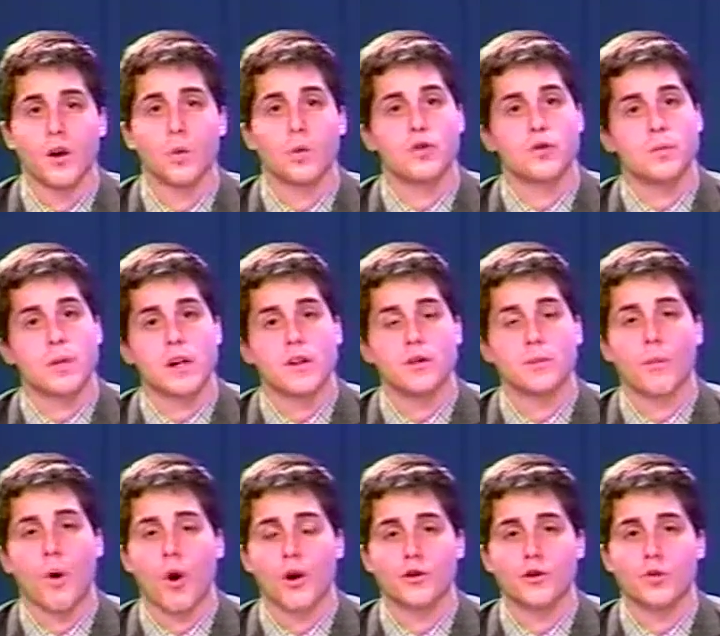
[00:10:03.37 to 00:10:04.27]
which means
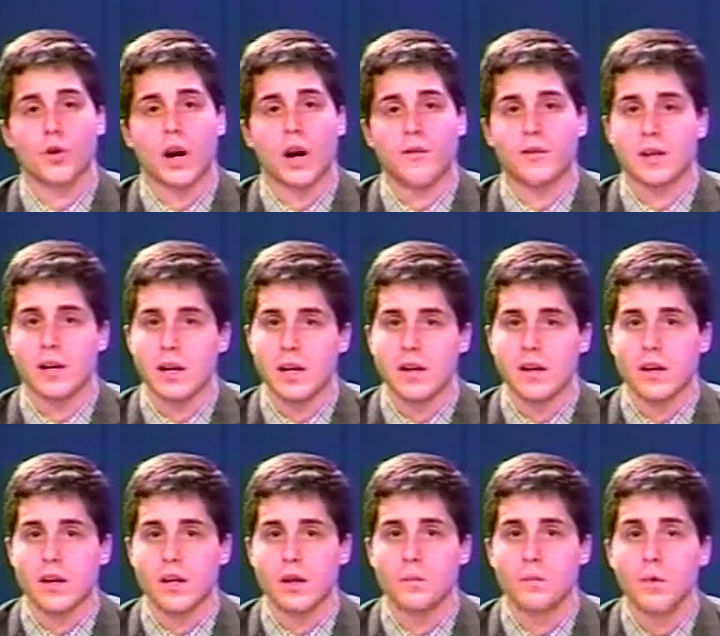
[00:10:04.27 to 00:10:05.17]
Mars craft in
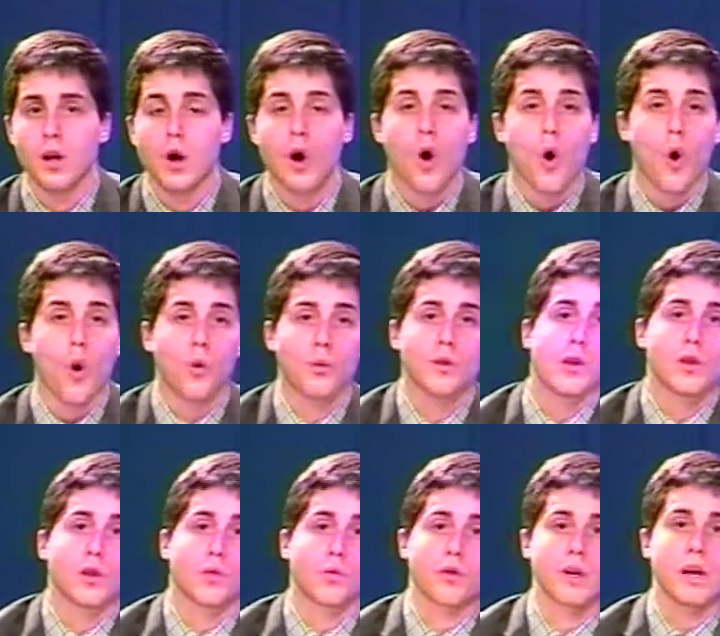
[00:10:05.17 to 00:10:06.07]
Hindi. Only
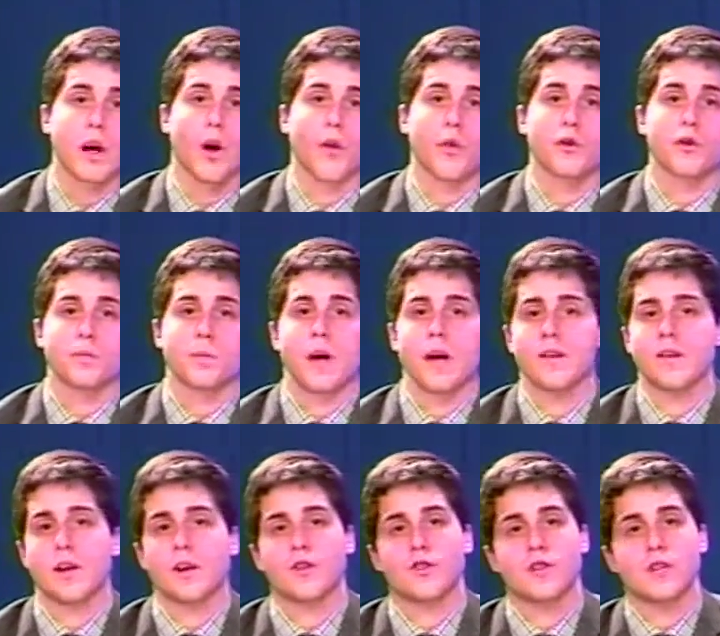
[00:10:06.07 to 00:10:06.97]
3 other space
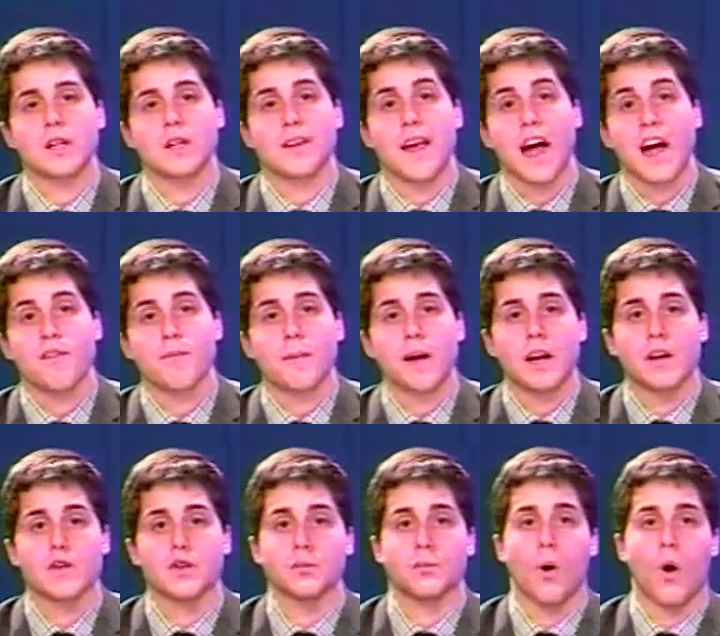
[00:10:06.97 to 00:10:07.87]
agencies have made
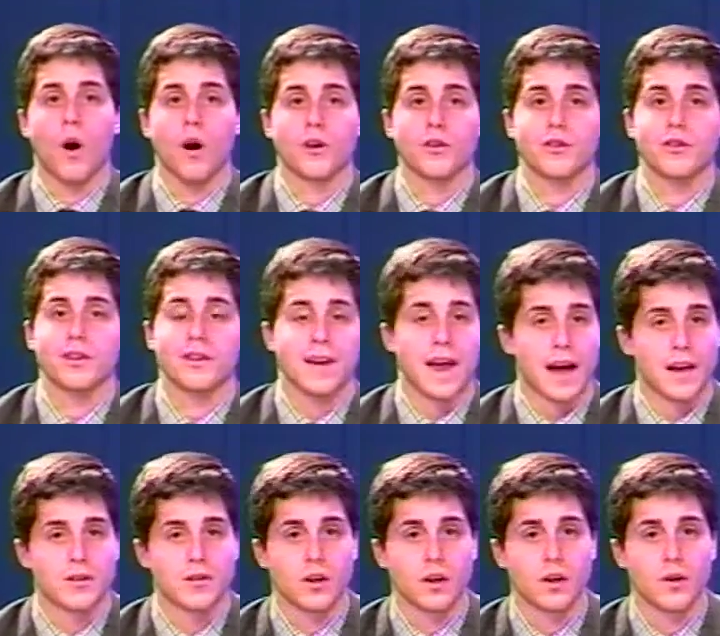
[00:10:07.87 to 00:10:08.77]
it to Mars:
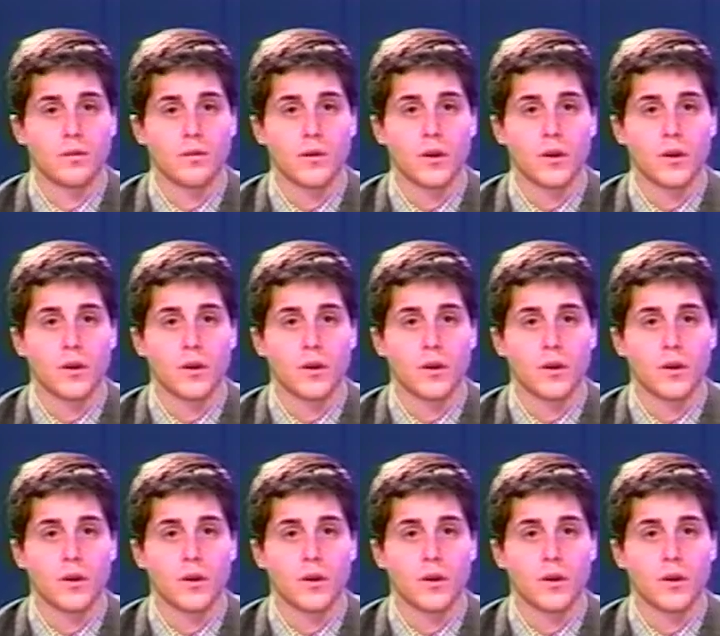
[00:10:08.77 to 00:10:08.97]
NASA,